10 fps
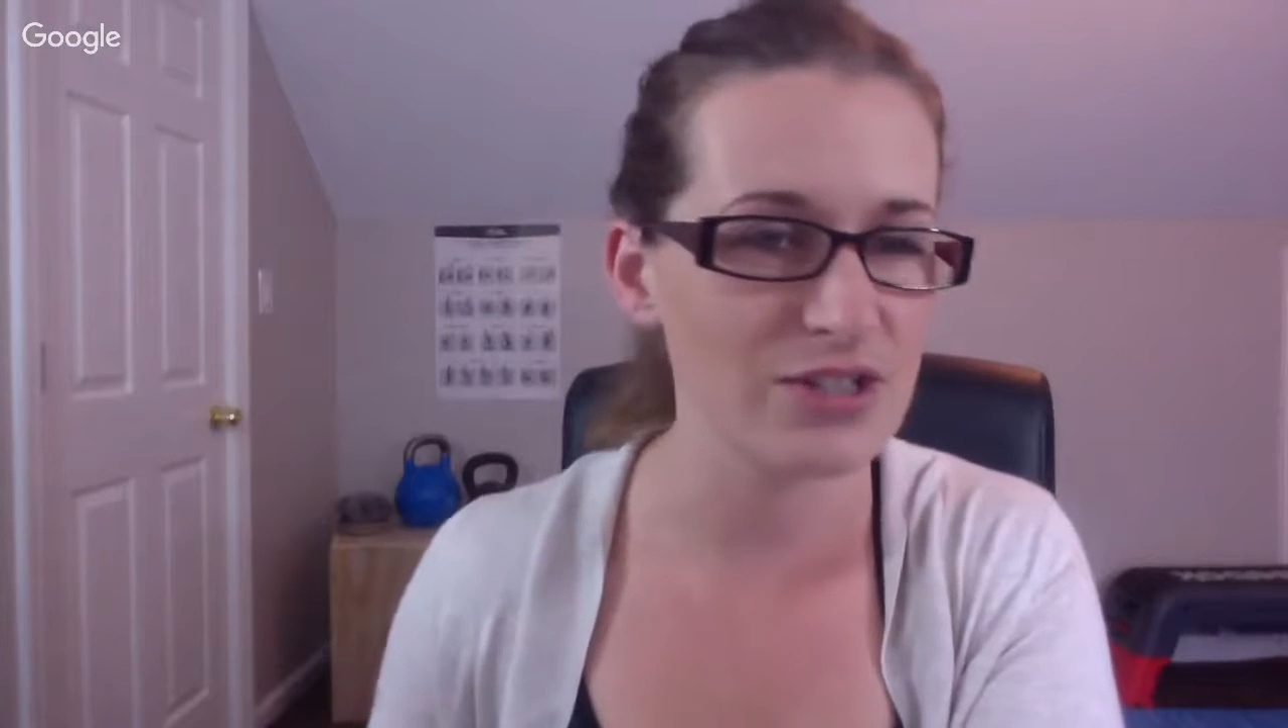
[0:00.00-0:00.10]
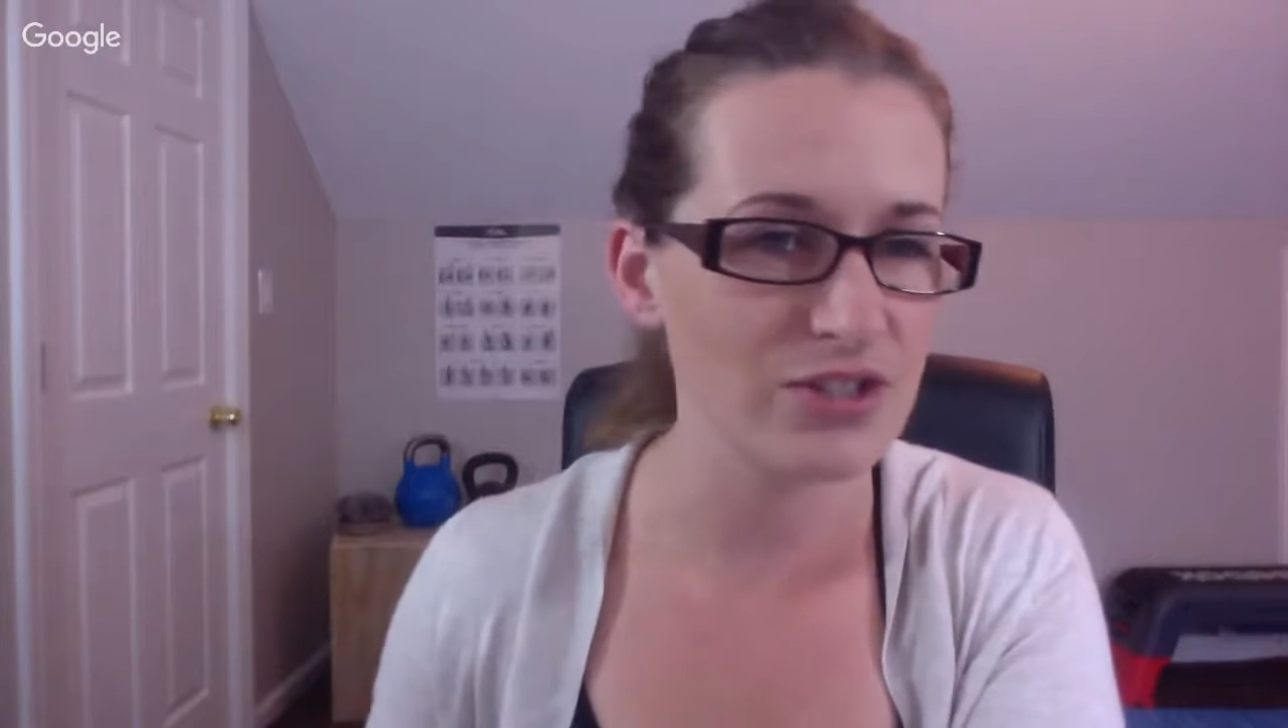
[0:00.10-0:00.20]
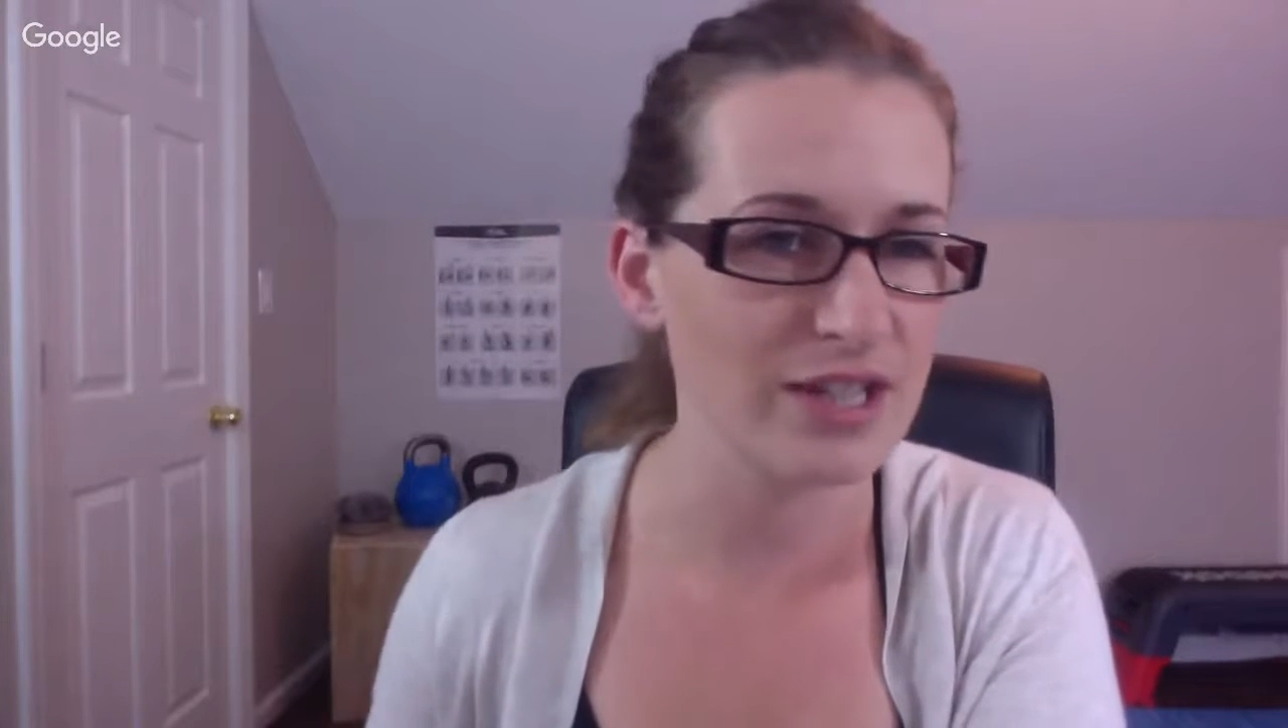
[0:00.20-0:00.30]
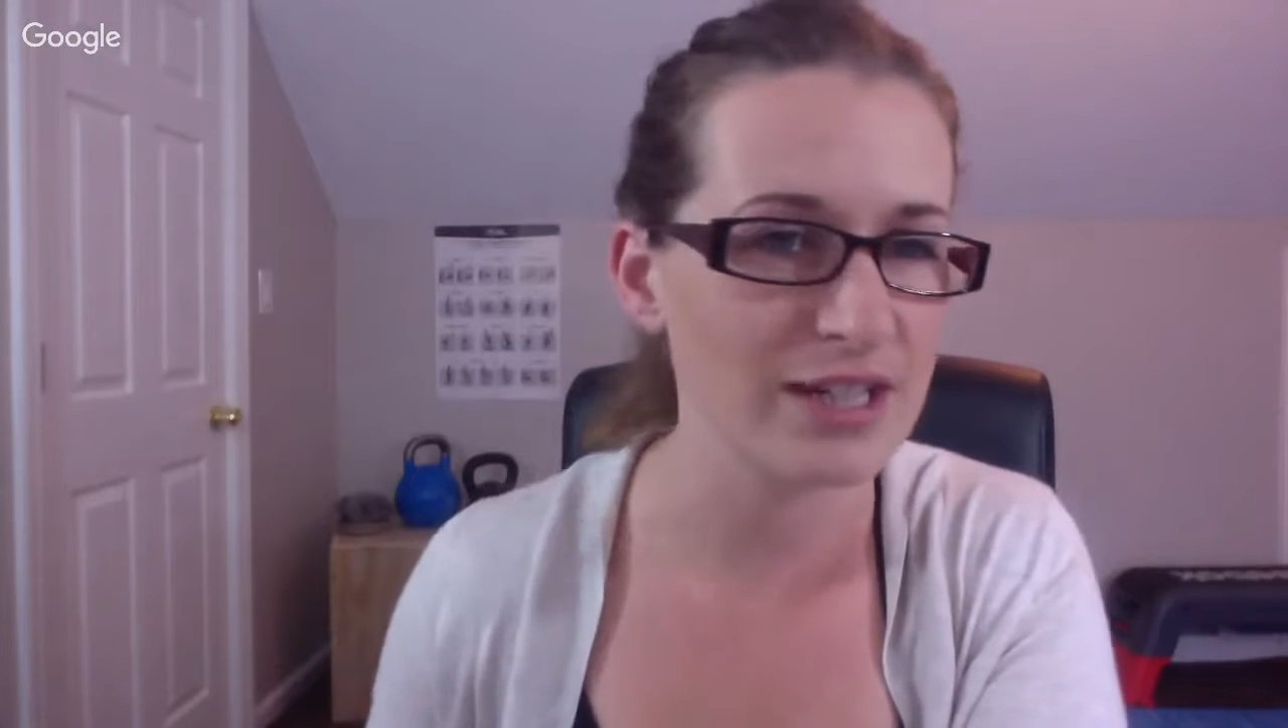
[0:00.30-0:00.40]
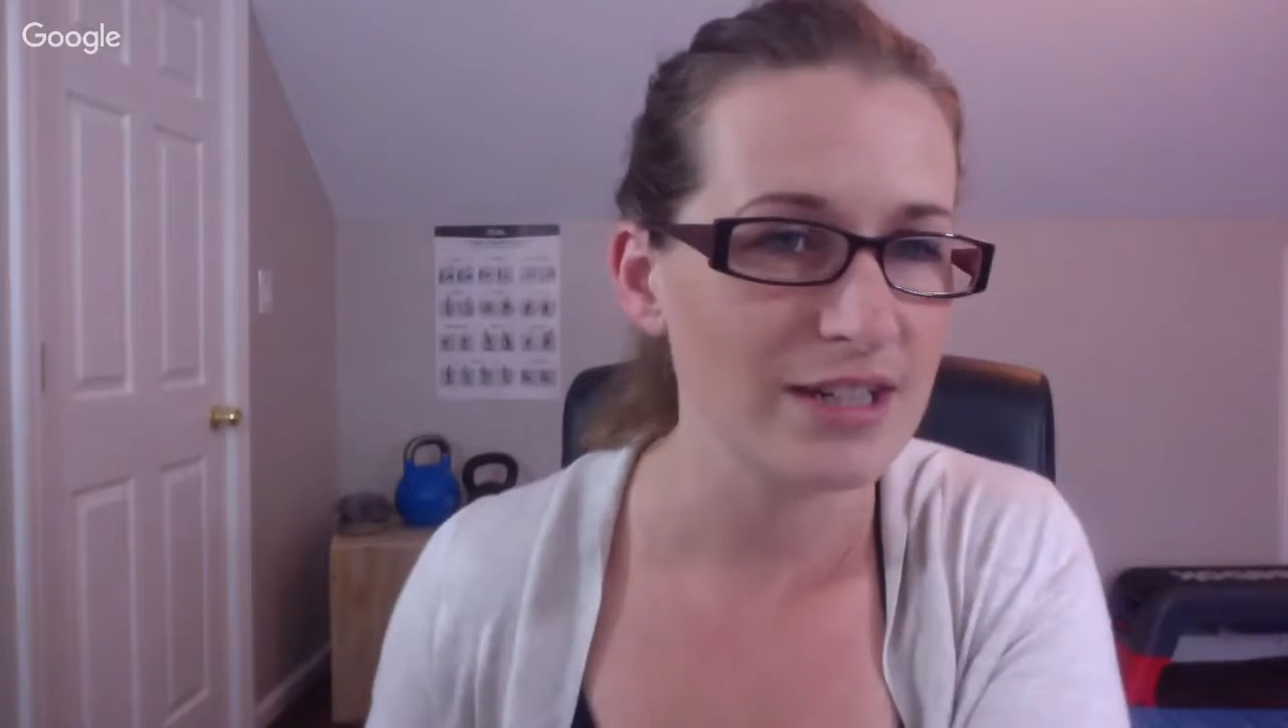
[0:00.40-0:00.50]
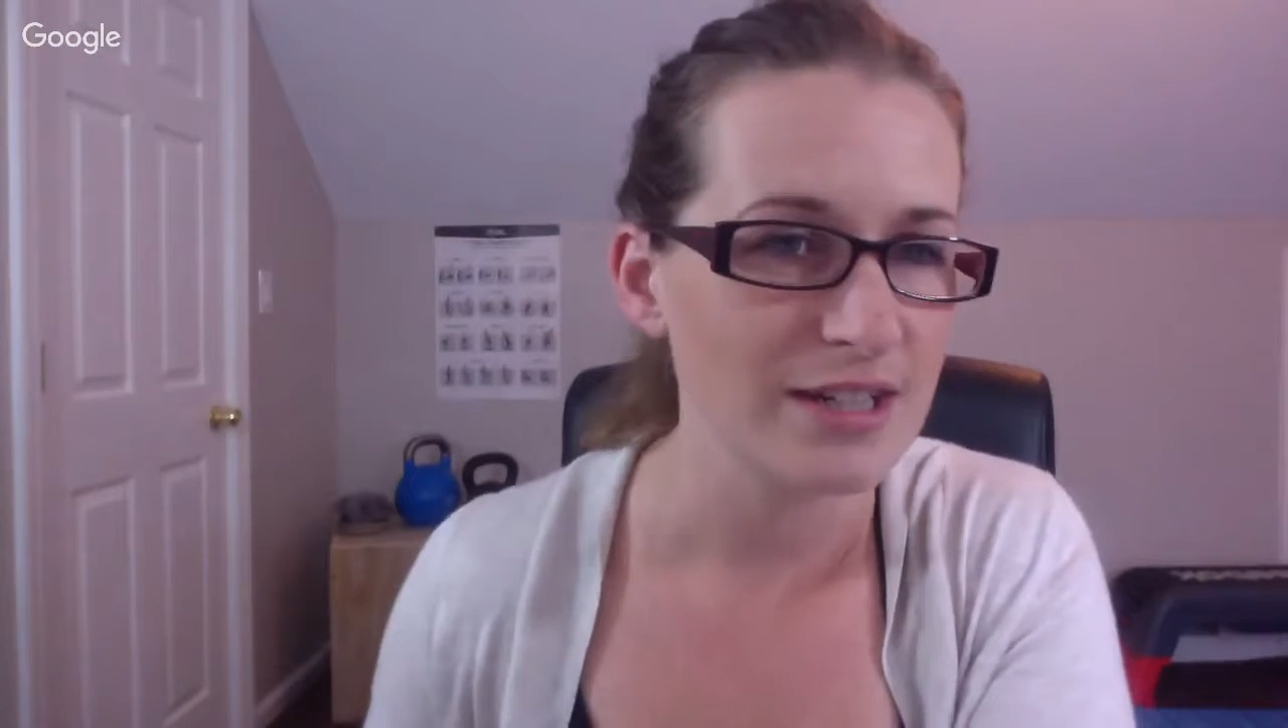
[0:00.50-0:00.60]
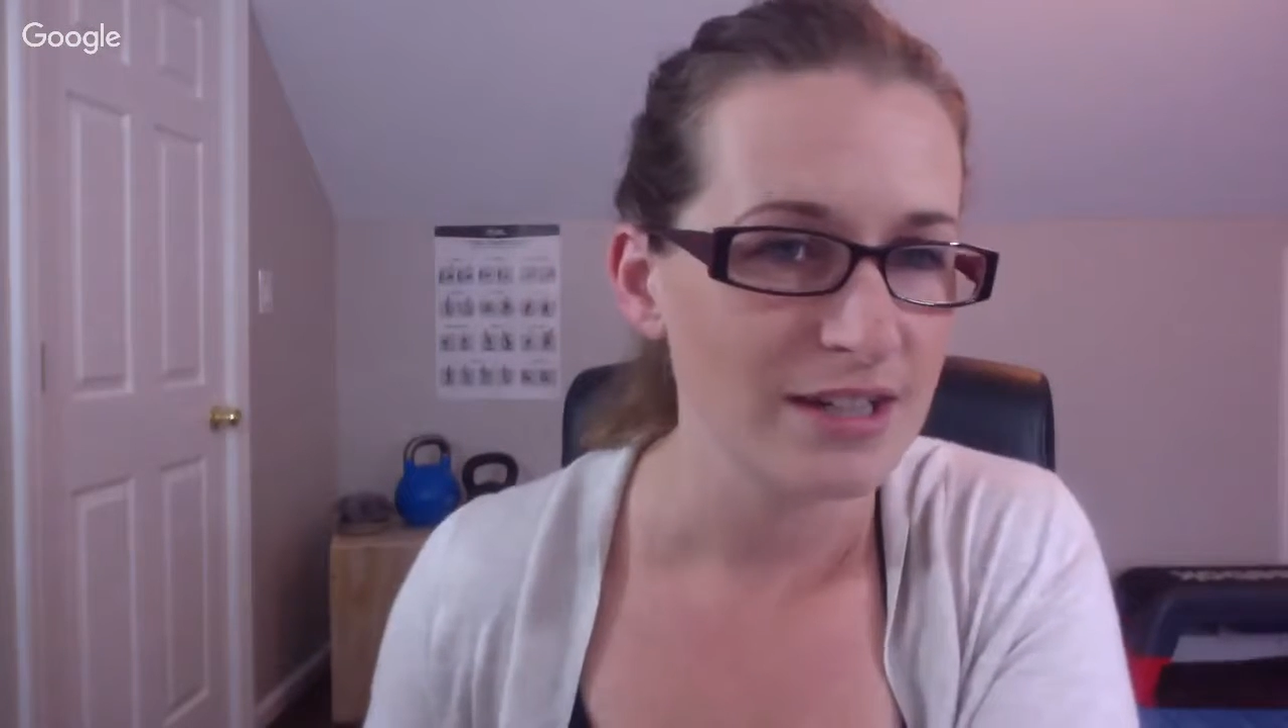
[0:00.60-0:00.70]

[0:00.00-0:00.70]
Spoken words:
screen.